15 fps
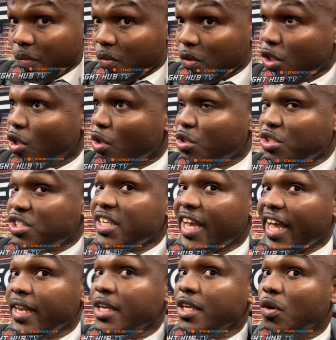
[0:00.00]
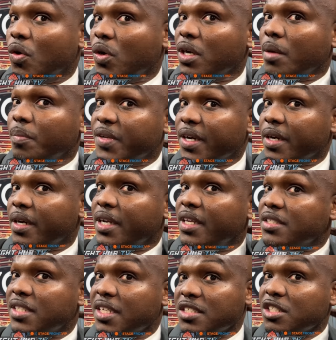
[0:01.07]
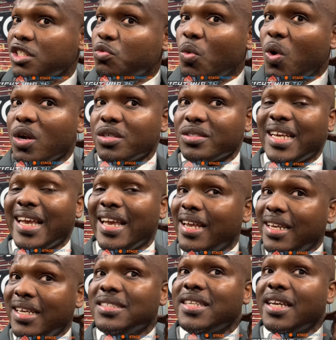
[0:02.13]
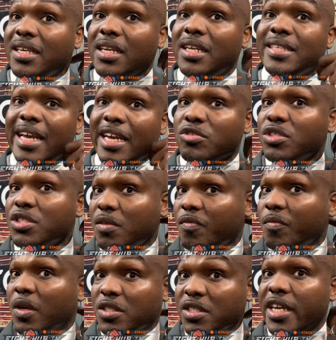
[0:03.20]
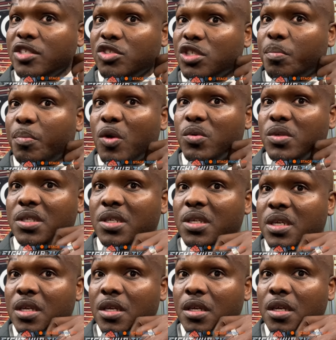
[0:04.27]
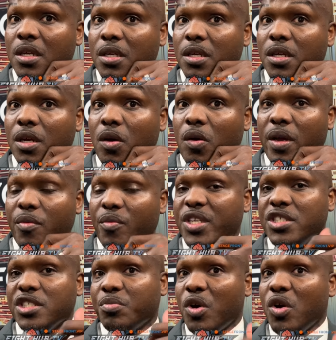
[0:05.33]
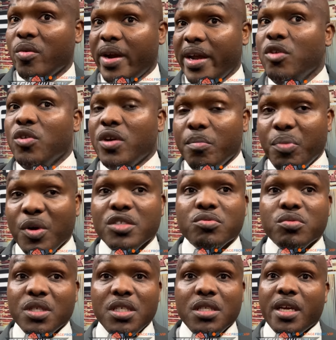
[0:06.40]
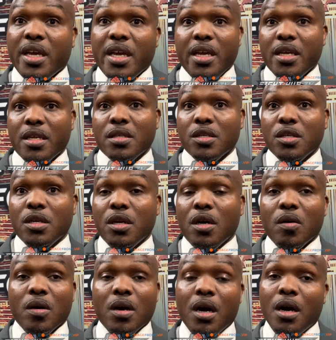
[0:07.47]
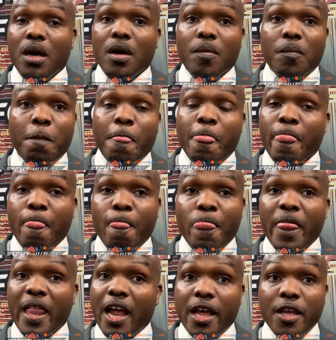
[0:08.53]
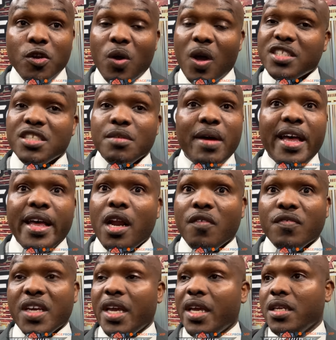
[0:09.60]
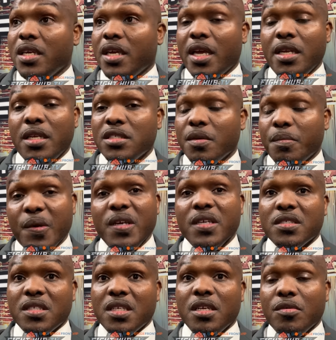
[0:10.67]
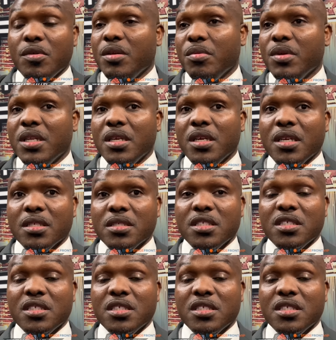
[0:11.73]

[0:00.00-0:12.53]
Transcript: You know, you see Haney going up there, and he's testing his waters, and he's taking a dangerous opponent. You know, and Regis Prograe, who can punch with either hand. You know, I tip my hat off to Haney. Haney's a beast. He really is.